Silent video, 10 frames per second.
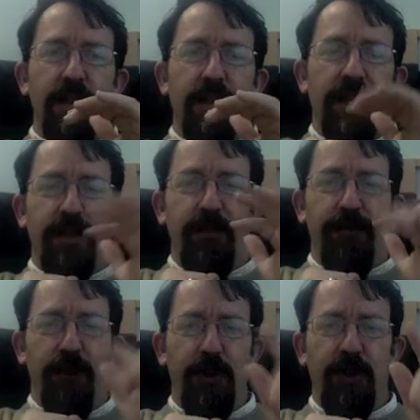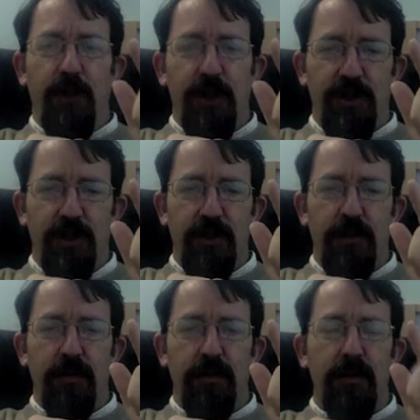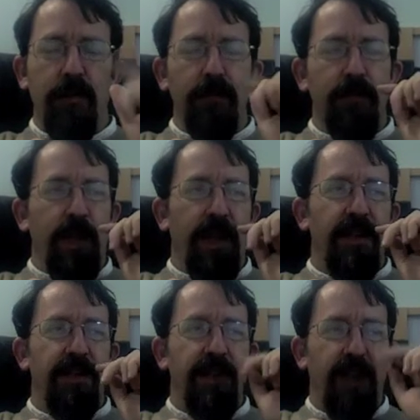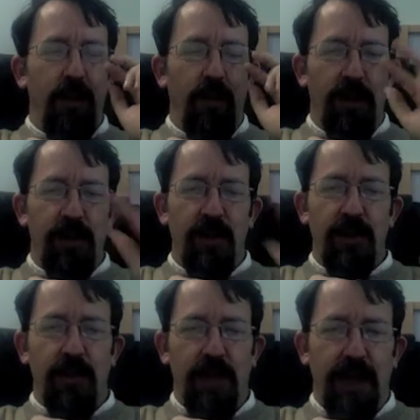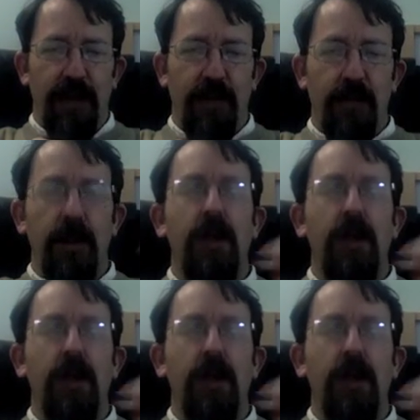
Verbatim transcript: that's the first question. And the second question is related.